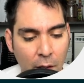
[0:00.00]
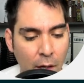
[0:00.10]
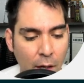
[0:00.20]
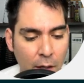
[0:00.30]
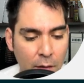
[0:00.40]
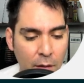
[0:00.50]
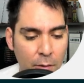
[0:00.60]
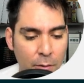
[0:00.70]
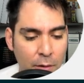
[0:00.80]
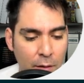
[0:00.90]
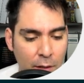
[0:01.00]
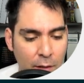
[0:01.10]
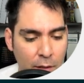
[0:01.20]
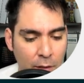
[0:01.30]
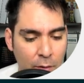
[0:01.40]
And the good thing
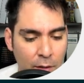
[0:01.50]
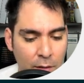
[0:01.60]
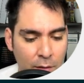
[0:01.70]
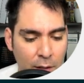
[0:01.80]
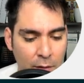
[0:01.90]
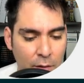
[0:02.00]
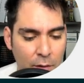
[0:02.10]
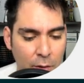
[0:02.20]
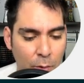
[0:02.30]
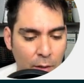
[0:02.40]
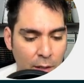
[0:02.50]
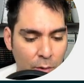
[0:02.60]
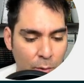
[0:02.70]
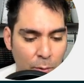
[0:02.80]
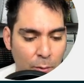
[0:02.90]
here is that you can
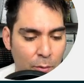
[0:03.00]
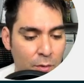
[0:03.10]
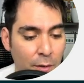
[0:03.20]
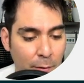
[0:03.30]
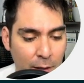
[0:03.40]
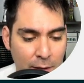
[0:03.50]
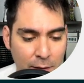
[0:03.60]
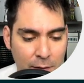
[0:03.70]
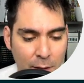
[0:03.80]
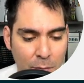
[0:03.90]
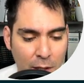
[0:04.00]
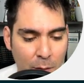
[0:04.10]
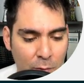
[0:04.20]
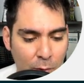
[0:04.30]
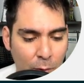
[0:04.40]
do several at the same time.
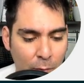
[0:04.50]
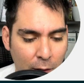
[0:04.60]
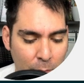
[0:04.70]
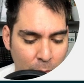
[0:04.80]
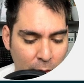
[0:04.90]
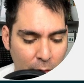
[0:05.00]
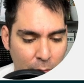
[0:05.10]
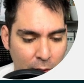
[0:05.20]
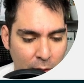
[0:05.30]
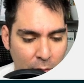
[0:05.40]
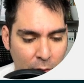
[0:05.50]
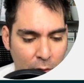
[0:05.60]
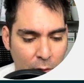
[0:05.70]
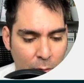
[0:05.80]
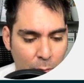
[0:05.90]
So val p3
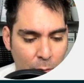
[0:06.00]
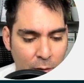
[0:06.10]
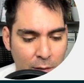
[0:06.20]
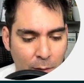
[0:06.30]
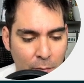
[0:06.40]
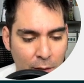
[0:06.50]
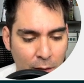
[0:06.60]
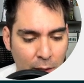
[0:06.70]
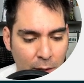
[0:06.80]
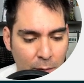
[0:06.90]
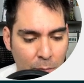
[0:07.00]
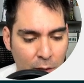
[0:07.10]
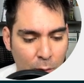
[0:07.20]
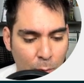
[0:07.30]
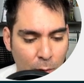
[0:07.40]
would be something like
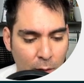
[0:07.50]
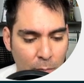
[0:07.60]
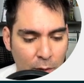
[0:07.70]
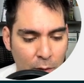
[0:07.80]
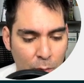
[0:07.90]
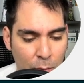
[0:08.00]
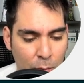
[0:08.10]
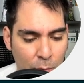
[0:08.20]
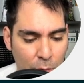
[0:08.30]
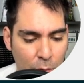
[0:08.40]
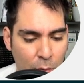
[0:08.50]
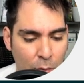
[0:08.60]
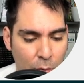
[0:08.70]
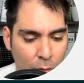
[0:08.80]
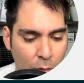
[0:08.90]
p1, p2,
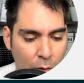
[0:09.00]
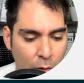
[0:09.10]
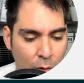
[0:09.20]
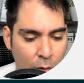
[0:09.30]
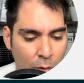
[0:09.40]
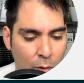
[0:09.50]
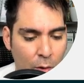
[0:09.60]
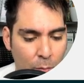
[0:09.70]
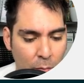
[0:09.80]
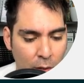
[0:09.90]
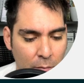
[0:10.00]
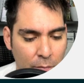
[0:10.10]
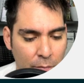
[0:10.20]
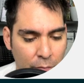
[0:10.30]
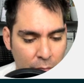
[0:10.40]
copy.
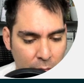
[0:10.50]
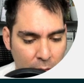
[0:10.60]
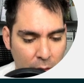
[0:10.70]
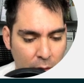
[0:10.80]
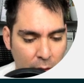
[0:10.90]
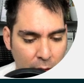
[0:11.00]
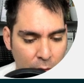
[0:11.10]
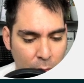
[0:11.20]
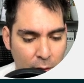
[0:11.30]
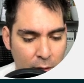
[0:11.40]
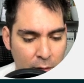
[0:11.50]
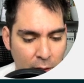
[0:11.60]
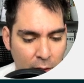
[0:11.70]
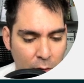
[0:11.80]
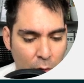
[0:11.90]
Then you can
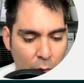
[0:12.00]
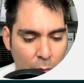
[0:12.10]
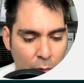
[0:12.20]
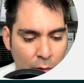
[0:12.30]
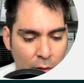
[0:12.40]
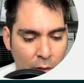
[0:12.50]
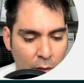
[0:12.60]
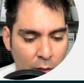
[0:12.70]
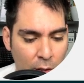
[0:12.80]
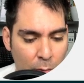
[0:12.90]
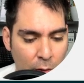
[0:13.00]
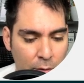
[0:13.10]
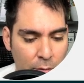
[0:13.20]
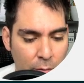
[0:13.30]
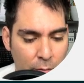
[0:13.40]
say code equals
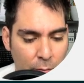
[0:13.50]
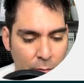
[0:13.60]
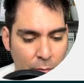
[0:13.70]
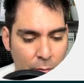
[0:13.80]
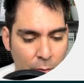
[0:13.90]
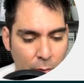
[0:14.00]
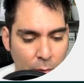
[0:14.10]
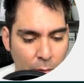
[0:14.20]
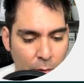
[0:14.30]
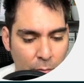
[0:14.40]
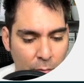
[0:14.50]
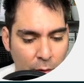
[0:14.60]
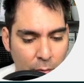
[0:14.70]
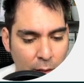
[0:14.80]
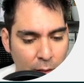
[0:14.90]
4,
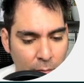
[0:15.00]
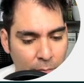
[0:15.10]
3,